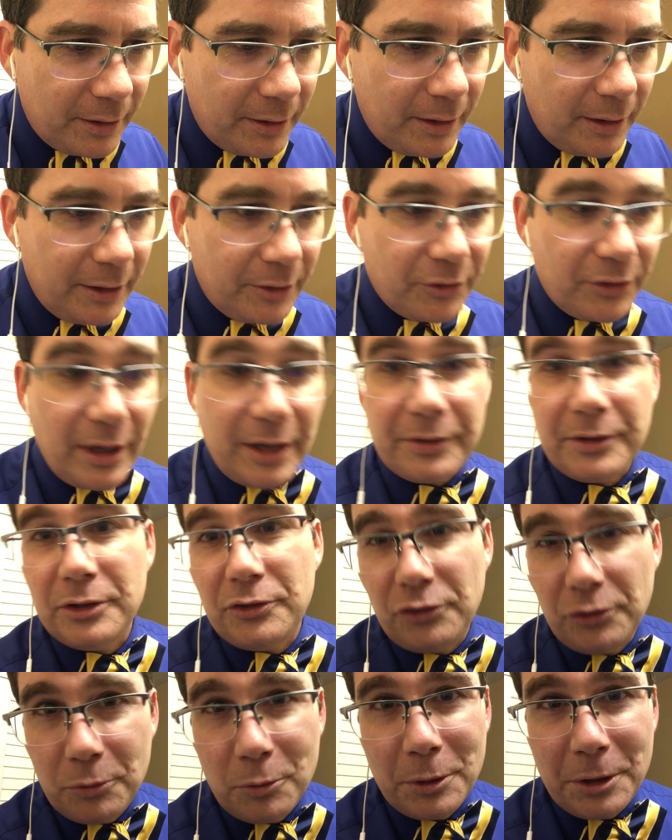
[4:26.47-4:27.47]
it's not
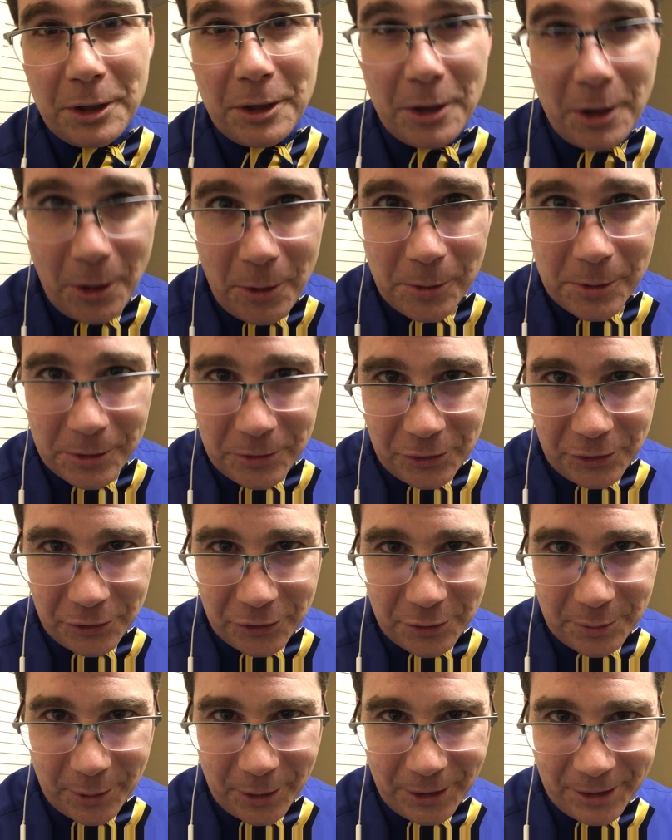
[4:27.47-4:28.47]
that you wouldn't know that she's
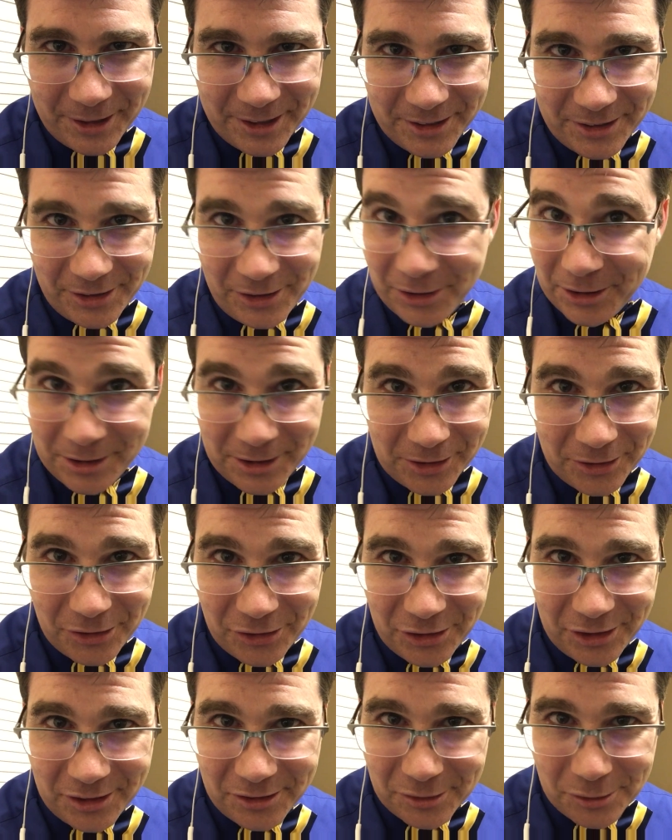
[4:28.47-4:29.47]
smart, because
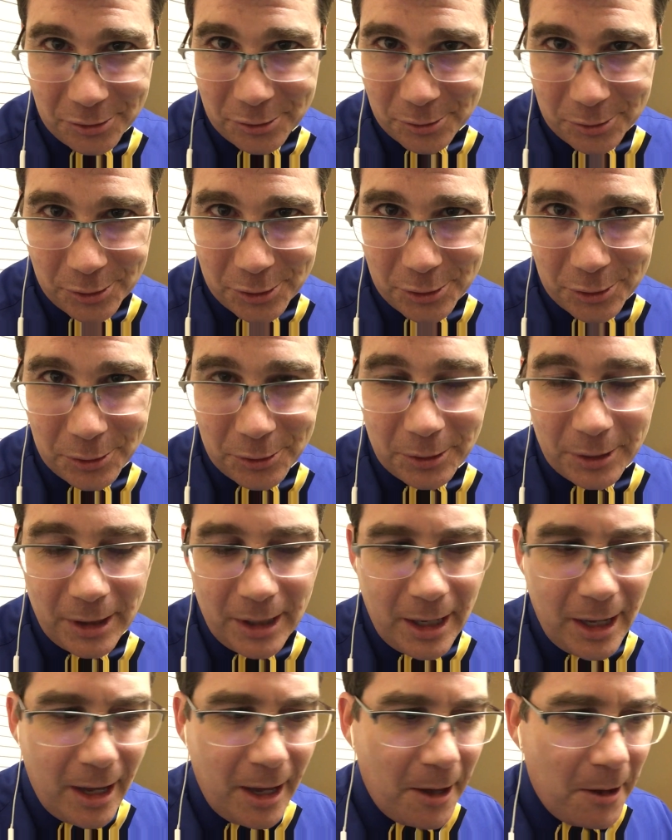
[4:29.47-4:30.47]
goodness, you do.
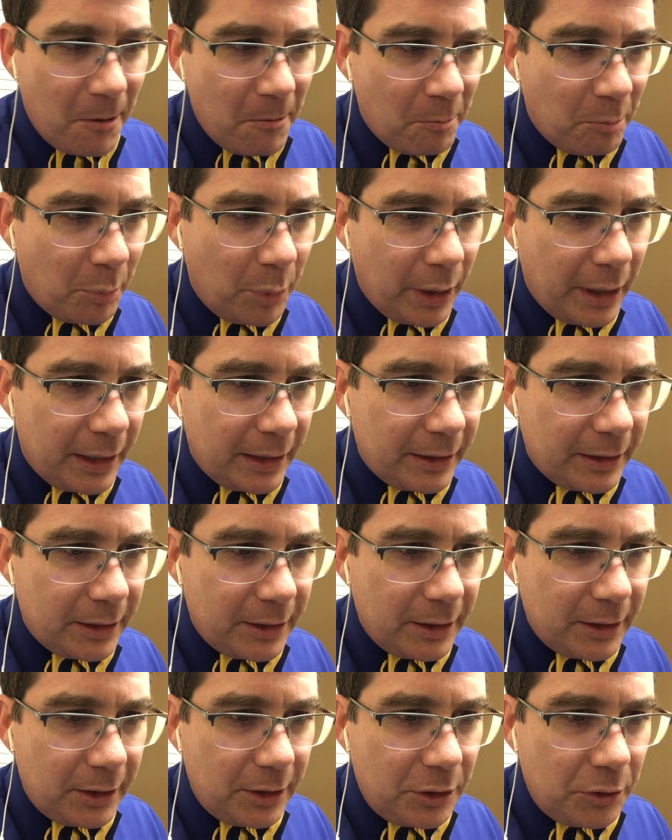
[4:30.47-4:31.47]
But
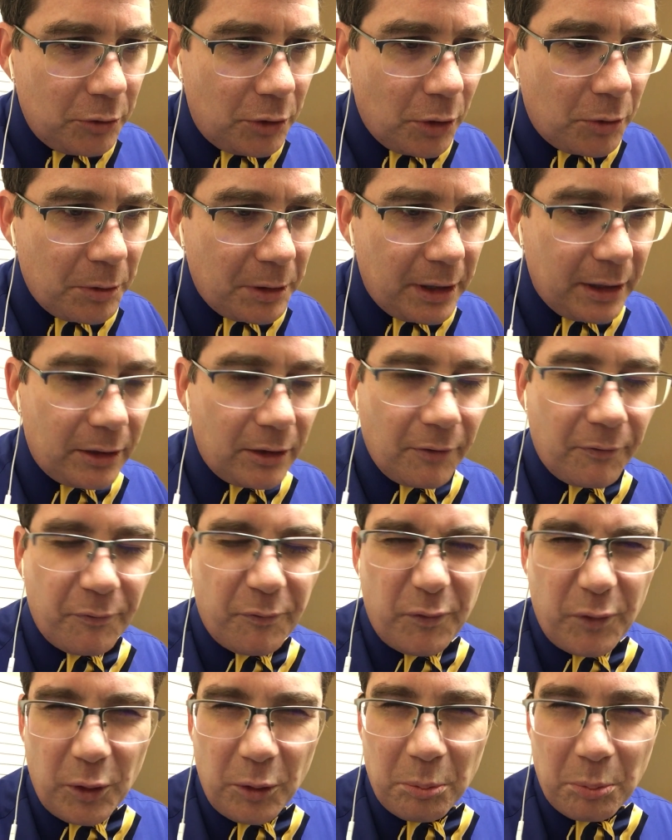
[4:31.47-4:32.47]
you don't get the
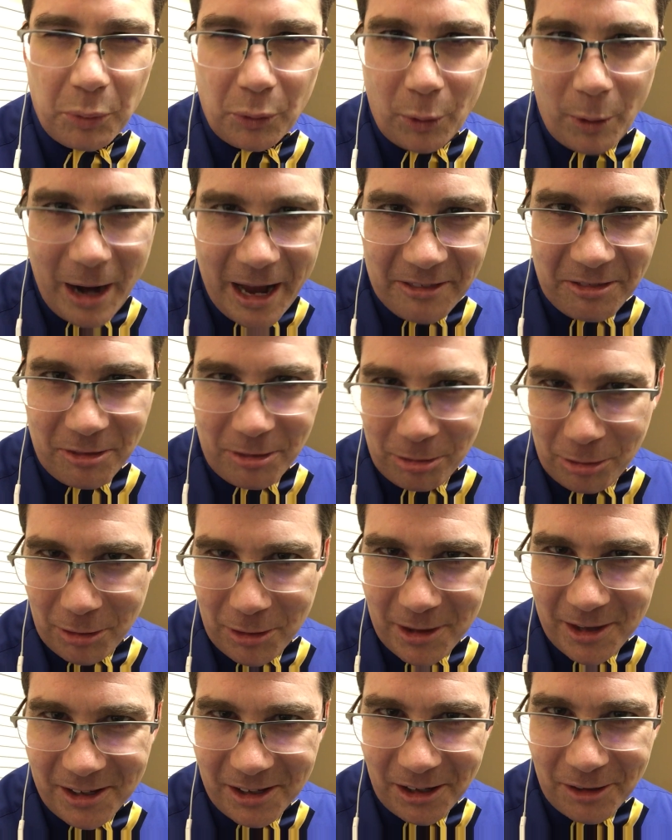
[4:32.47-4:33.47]
full breadth
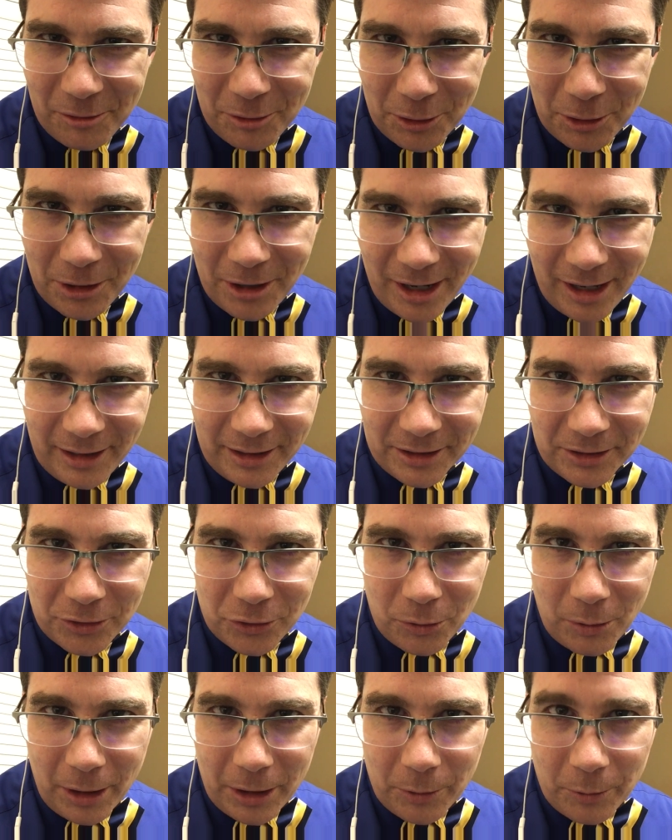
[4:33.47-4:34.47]
of her knowledge
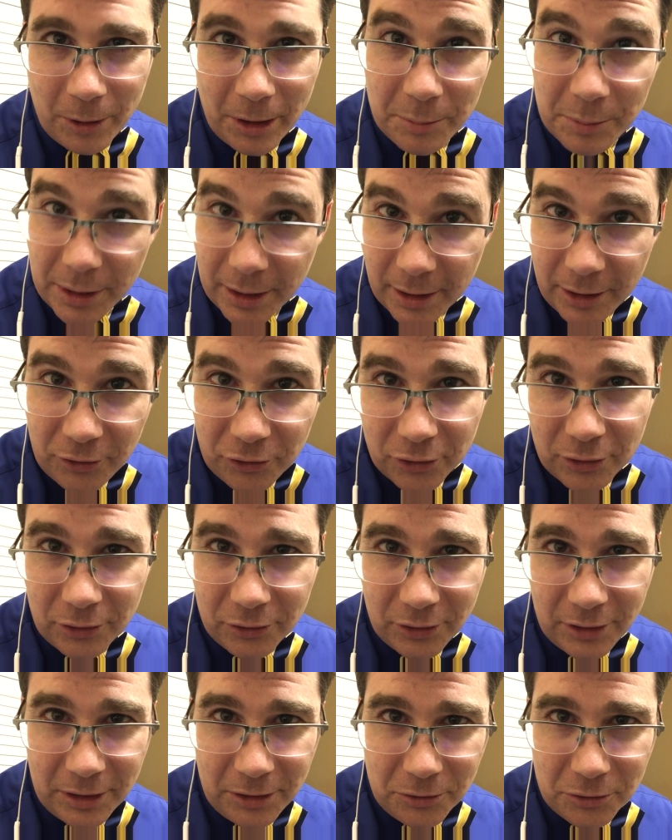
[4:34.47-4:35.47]
right away because
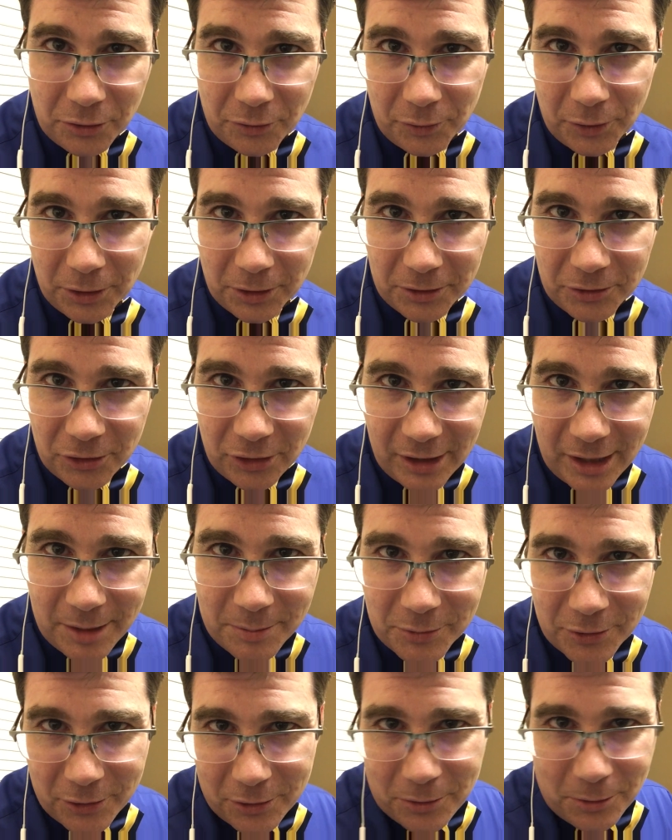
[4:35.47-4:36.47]
she's an introvert. She
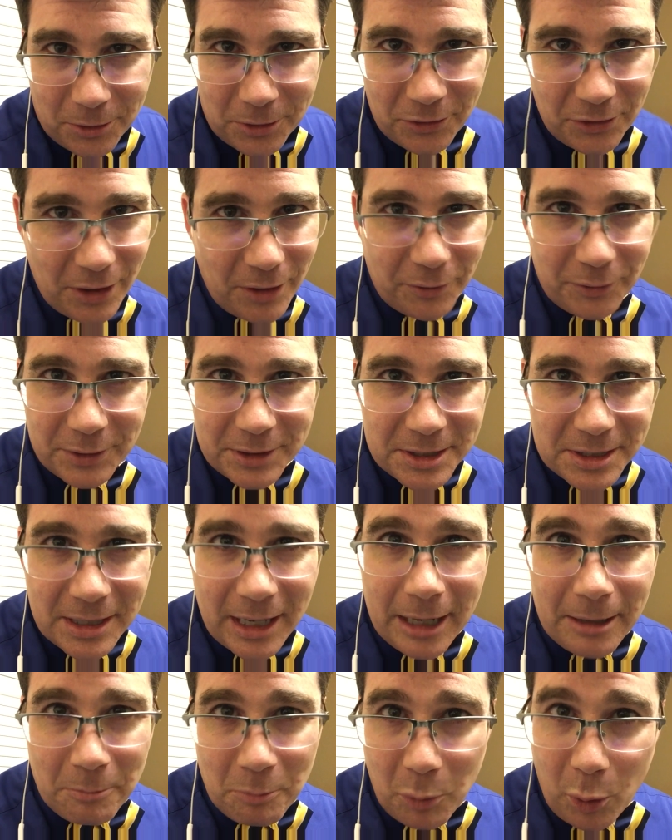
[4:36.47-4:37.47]
keeps it to herself. It's
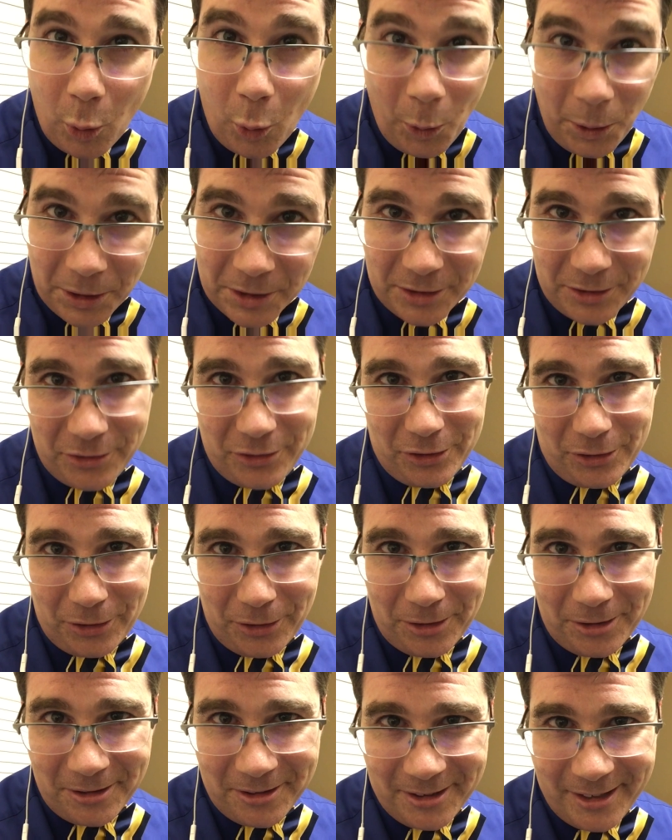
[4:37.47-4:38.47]
not important to her